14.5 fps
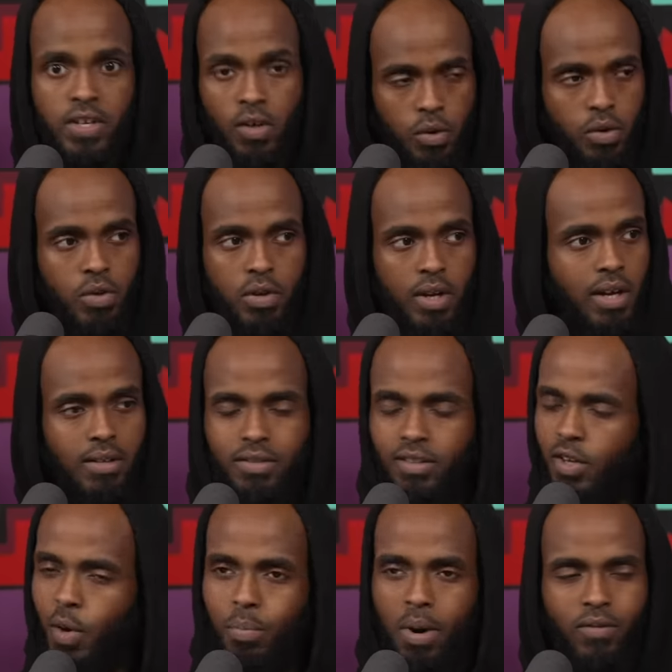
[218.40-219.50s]
Single you, yeah. yeah no
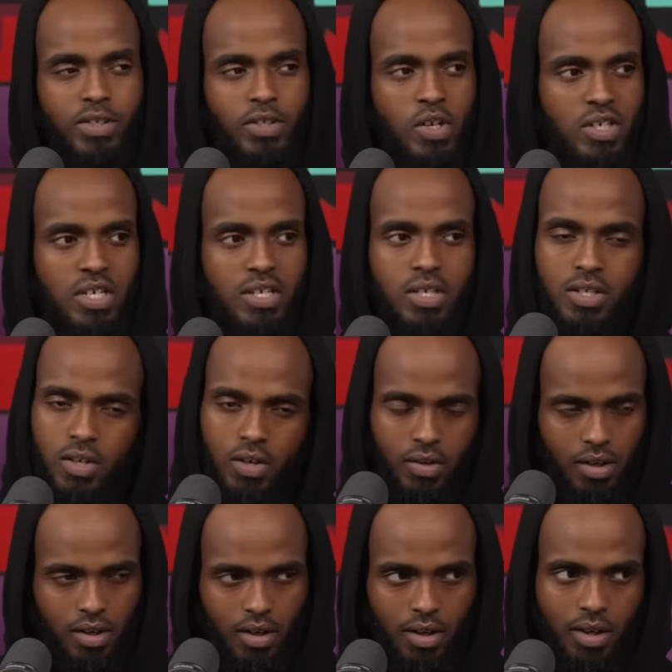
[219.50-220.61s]
so, brothers, no sisters. So.
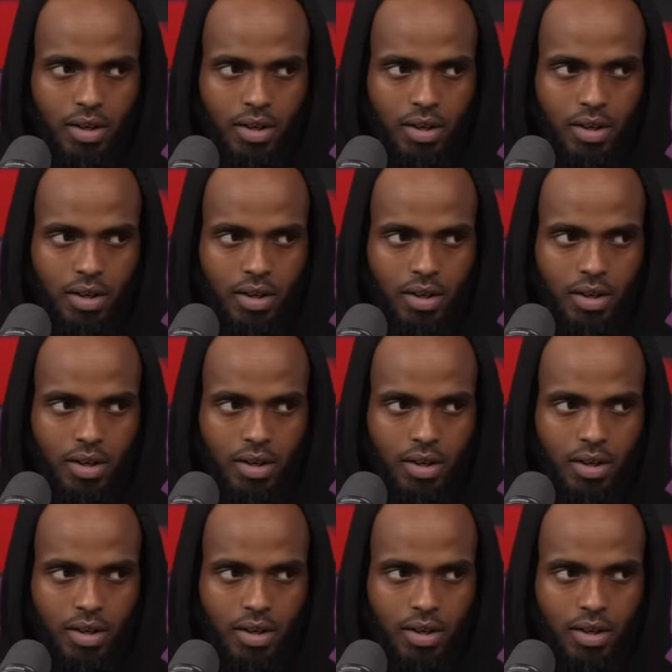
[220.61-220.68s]
Yeah.